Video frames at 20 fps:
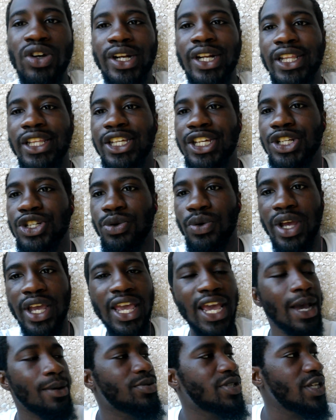trying to lead you in
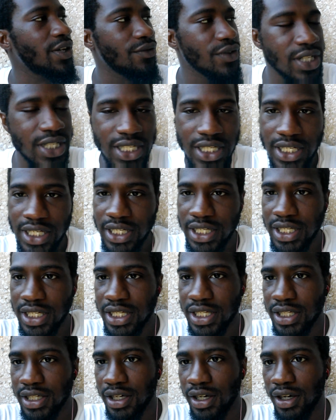
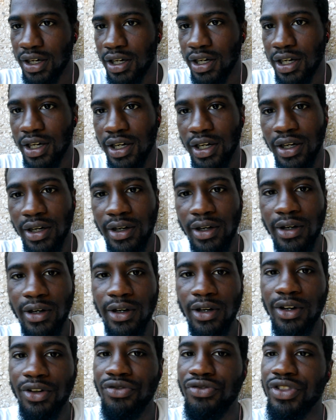captivity.
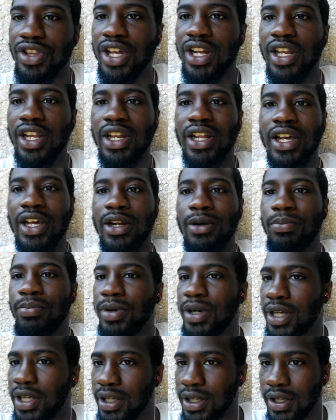None of that.
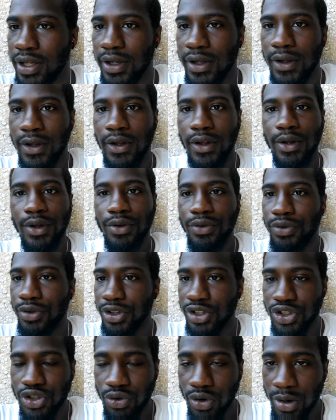But
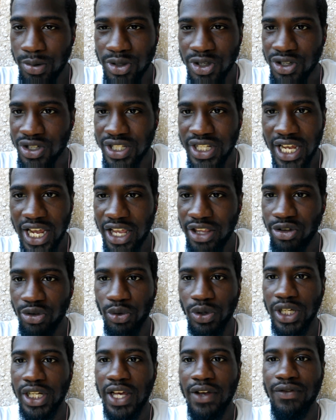the scriptures,
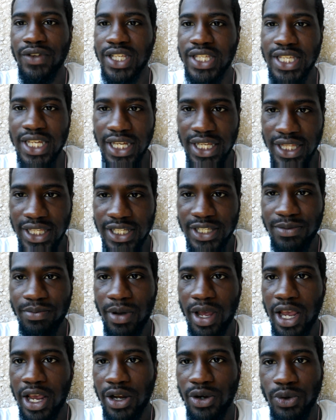Daniel 11, say this
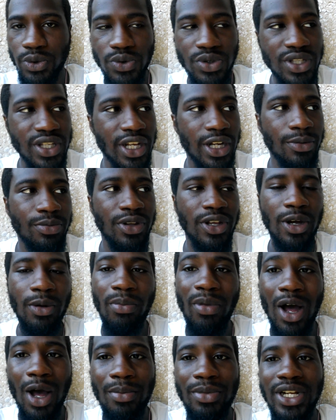man who set up the
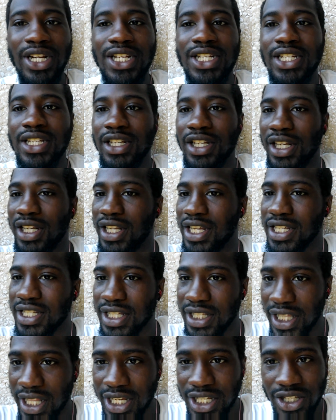abomination of
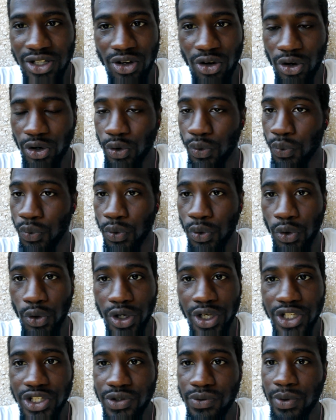desolation going to rule
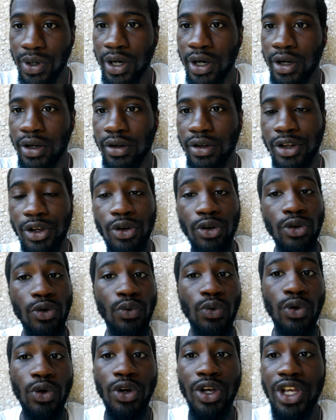Israel. He's going to
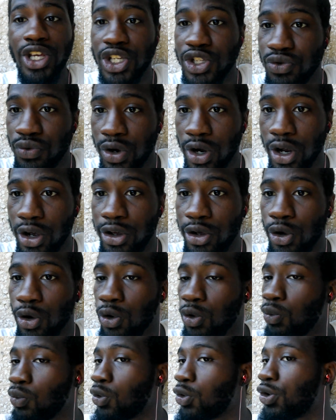rule Israel. He's
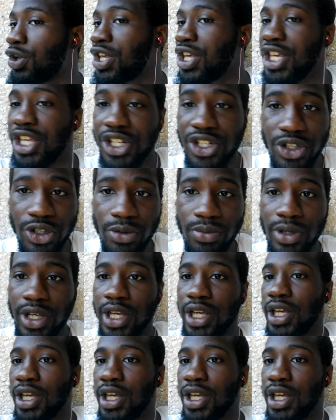going to rule Egypt,